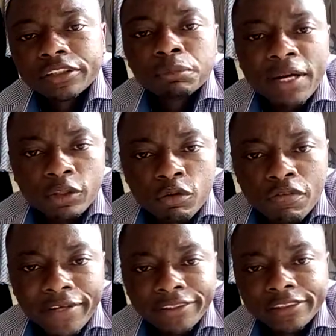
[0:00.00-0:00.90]

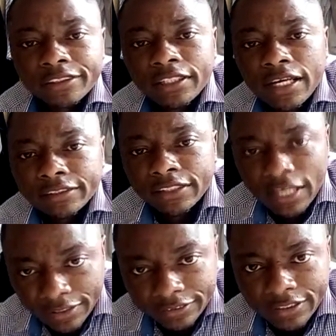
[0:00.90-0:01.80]
dermatophytes and
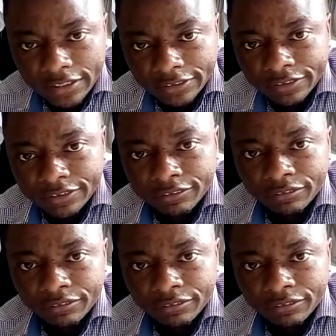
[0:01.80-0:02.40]
candidas.